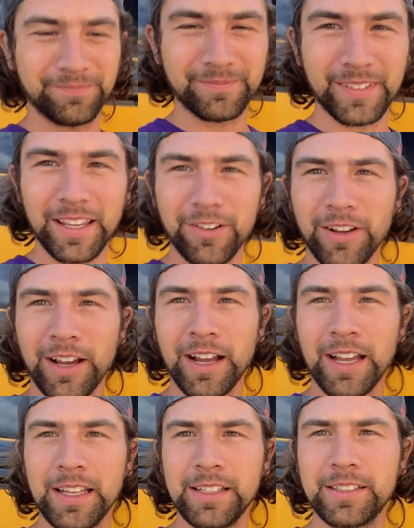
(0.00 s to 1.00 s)
Thank you
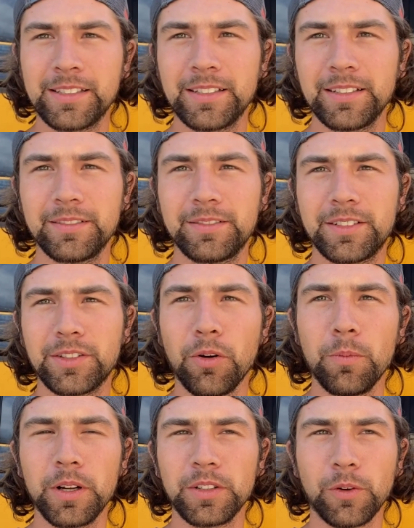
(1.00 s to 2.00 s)
guys so
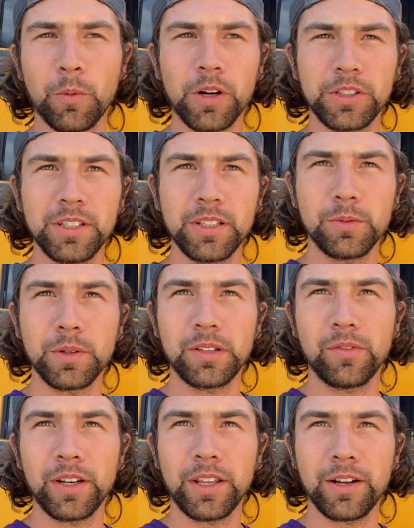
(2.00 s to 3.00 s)
much for watching this week's
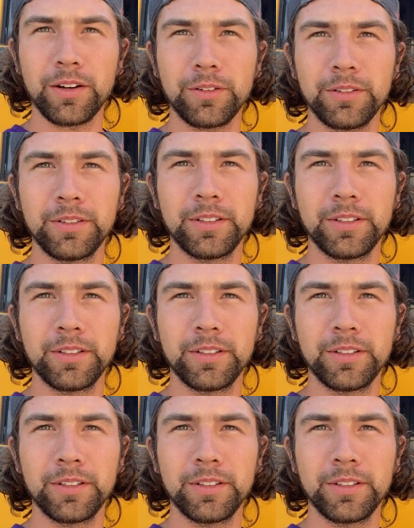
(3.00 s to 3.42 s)
video.